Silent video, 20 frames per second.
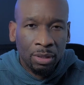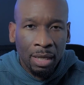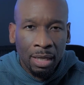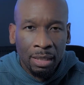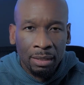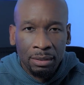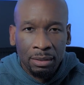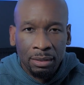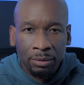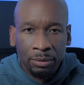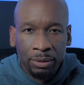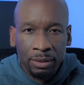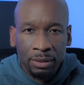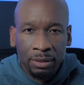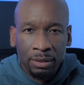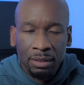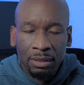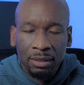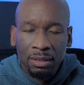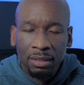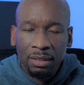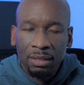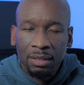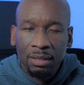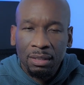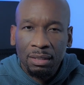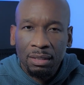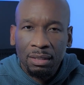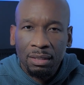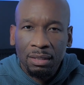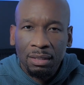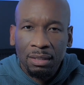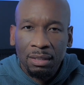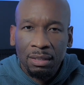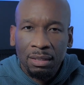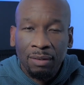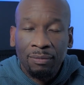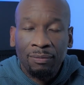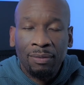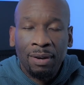9 series,
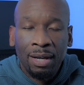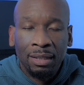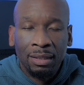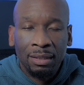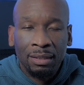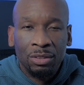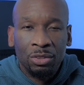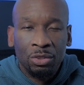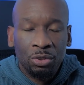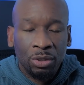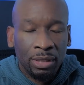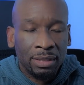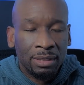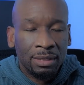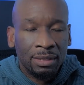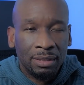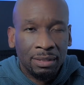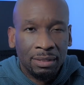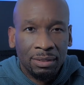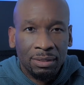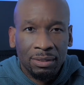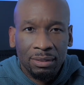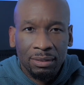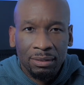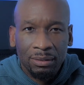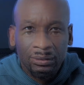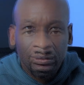they finally address this.